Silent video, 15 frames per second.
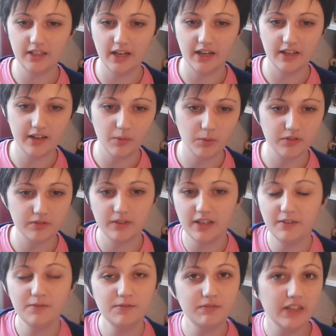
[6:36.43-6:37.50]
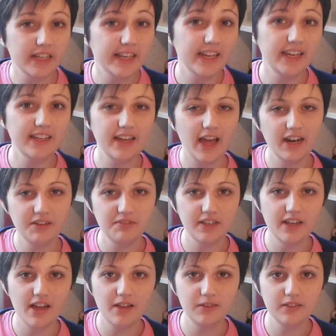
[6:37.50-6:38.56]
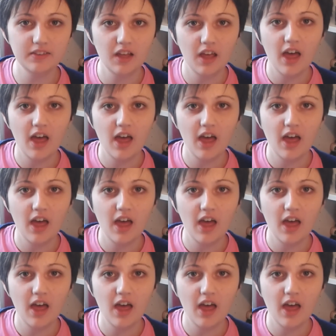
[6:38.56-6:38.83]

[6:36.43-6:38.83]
like, I wasn't really feeling anything else.